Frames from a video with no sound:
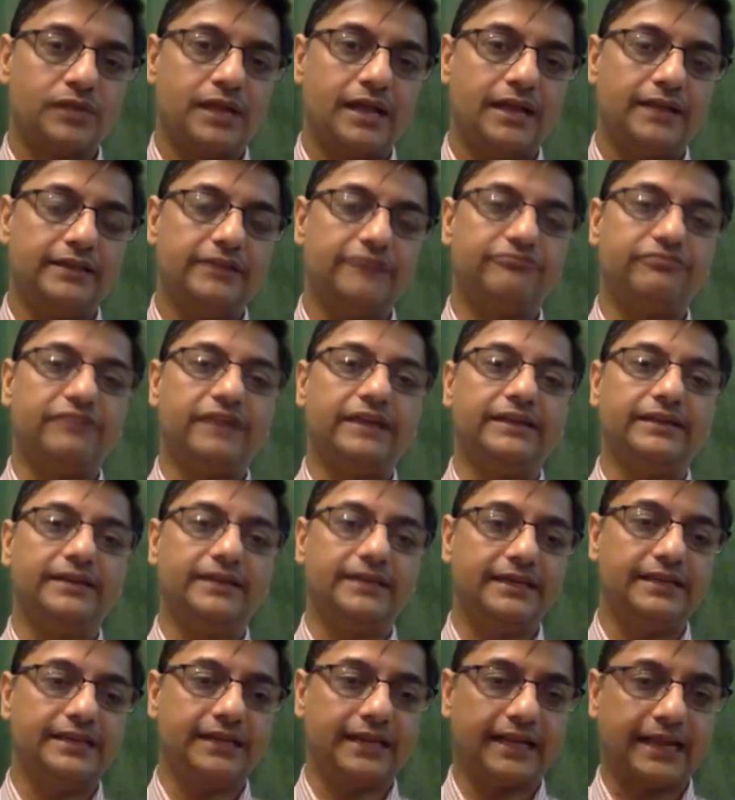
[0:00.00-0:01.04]
And then
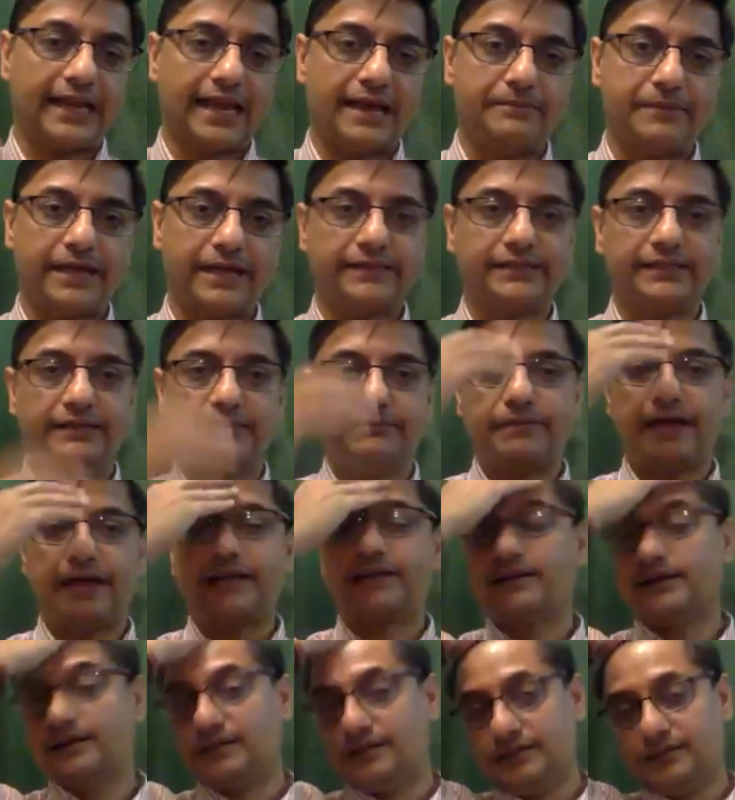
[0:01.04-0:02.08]
finally, in a climactic
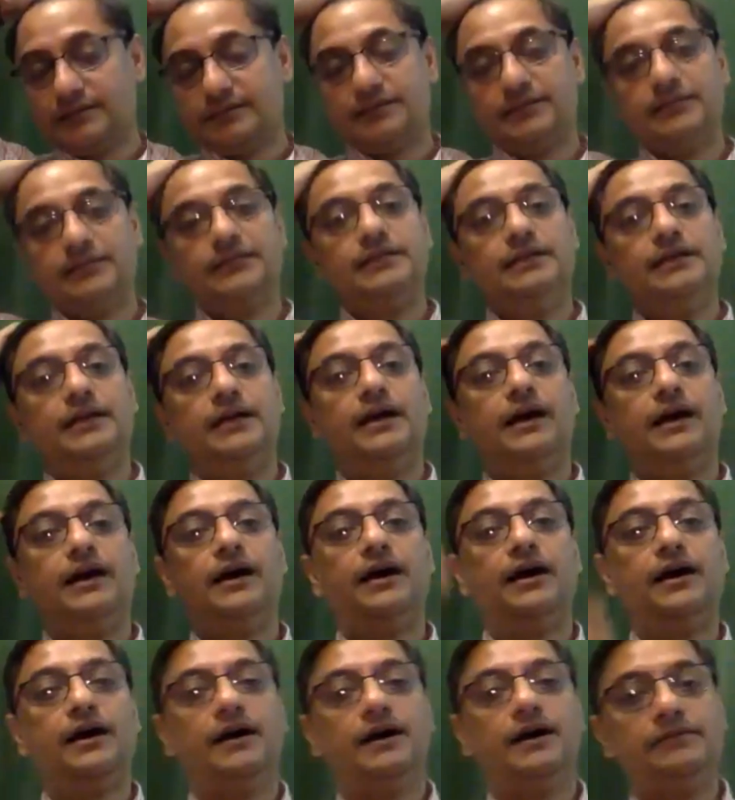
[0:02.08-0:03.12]
battle
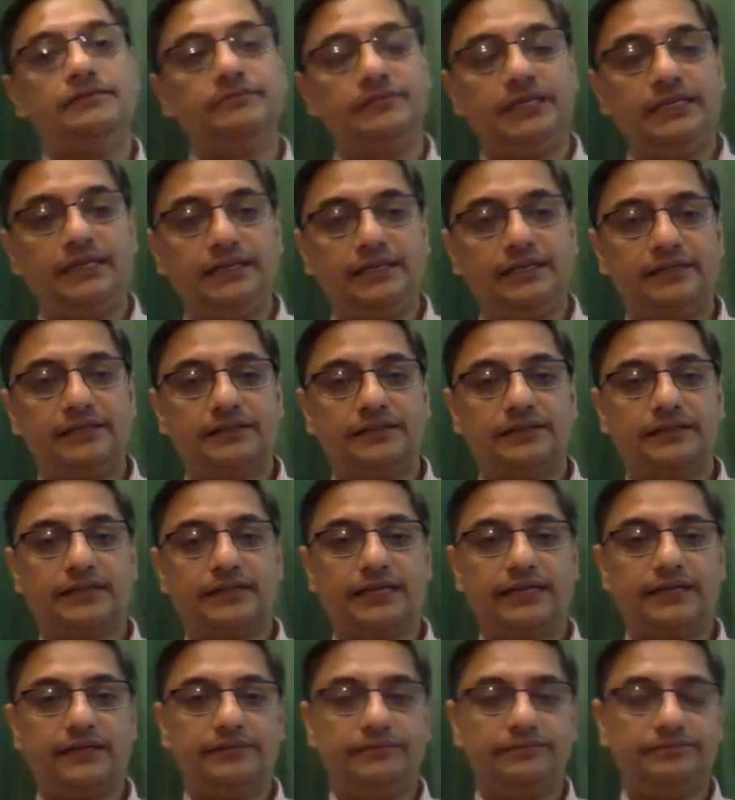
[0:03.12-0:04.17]
um, in
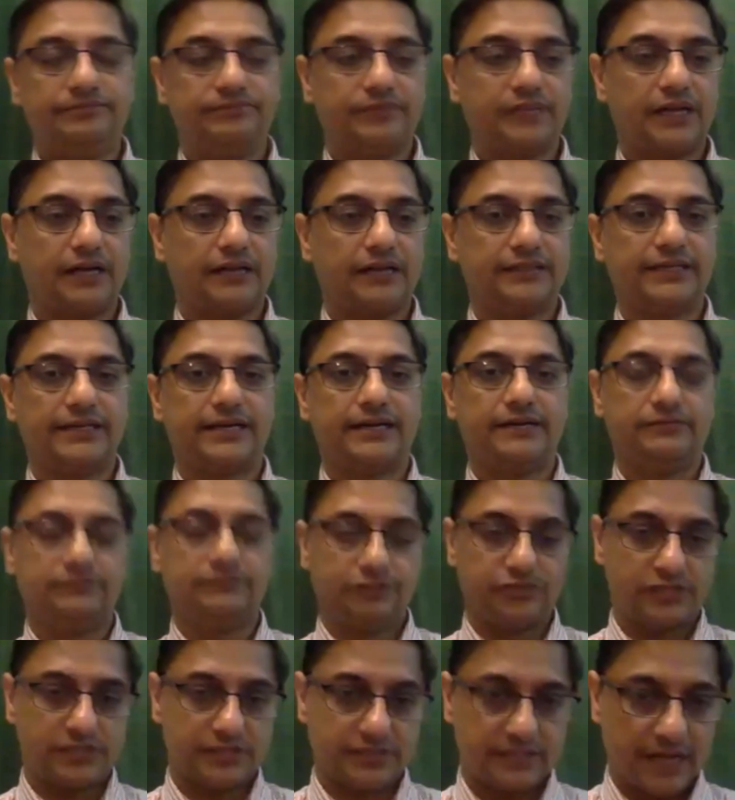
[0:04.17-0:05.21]
Kadaram,
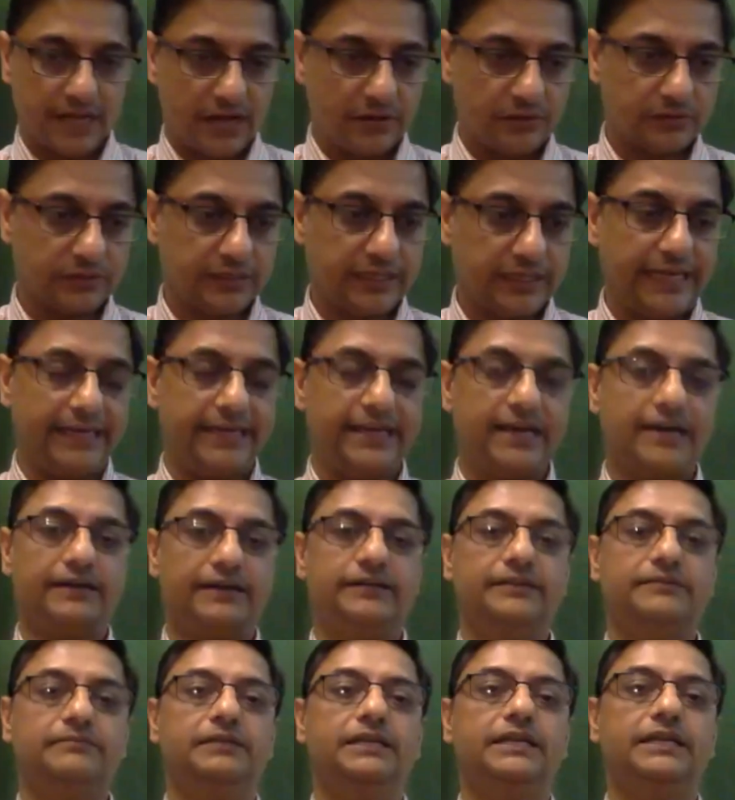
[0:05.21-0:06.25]
which is now Kedah
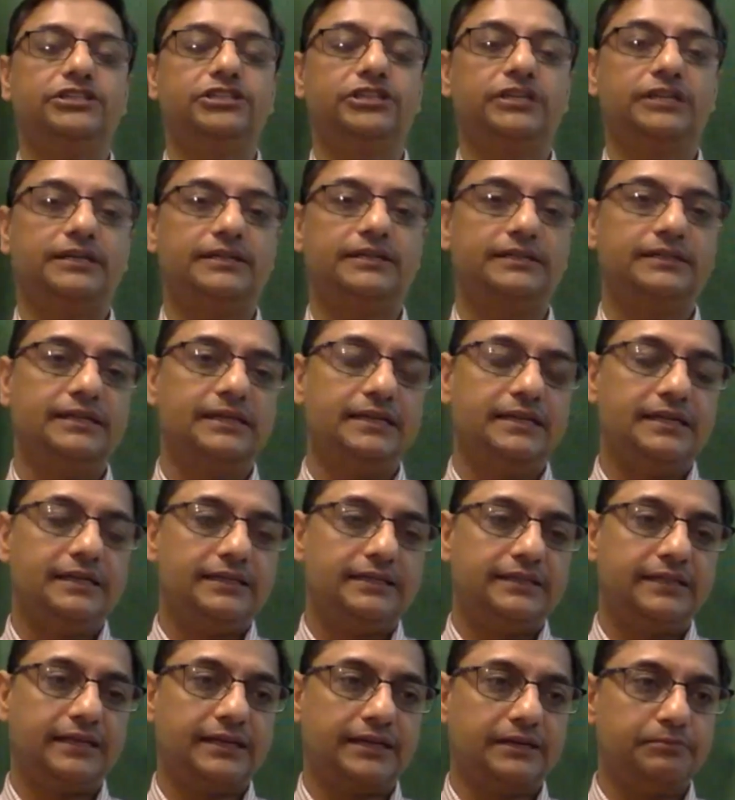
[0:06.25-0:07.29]
in Malaysia,
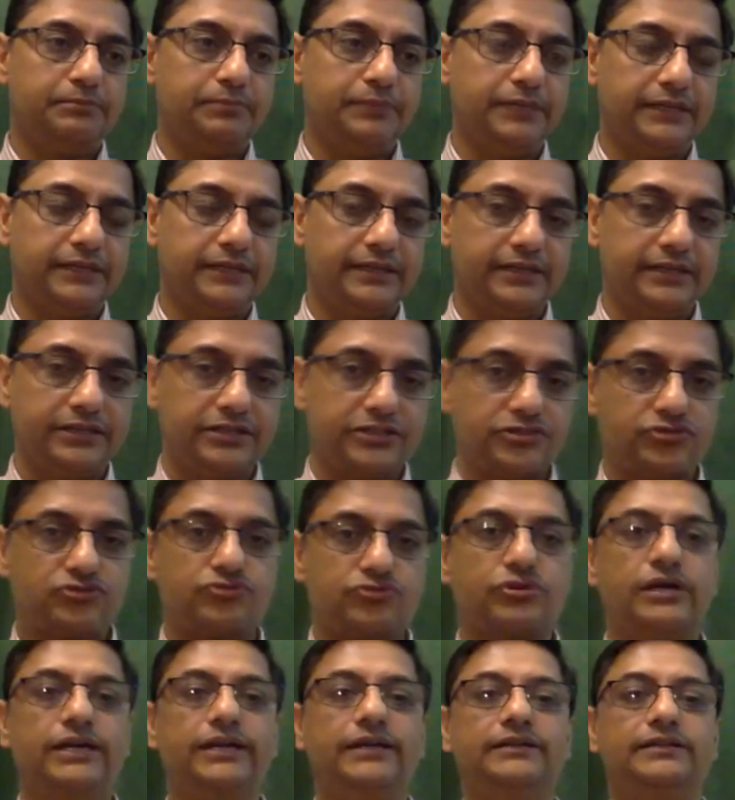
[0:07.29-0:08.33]
they completely
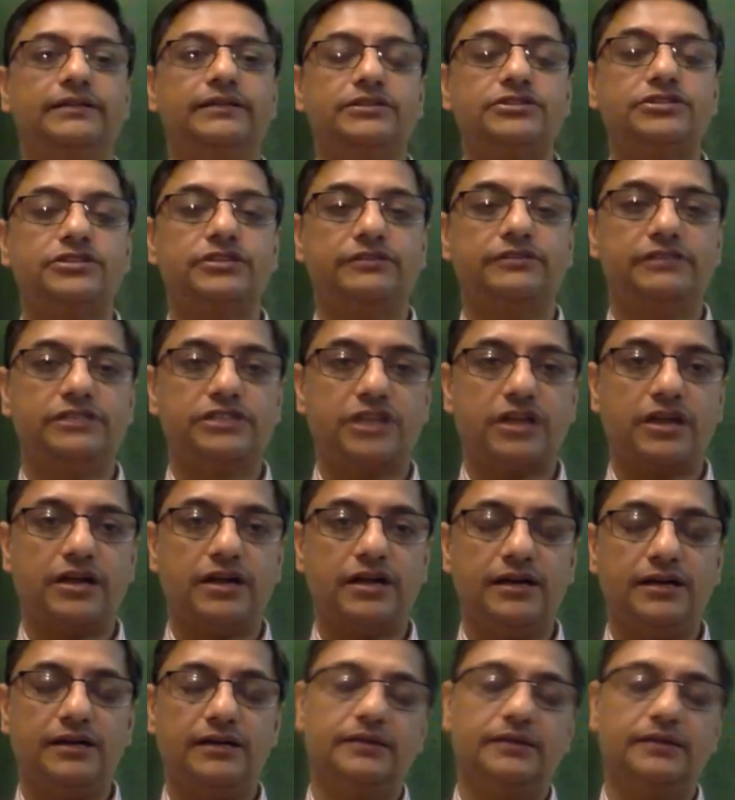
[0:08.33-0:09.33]
destroyed the Srivijaya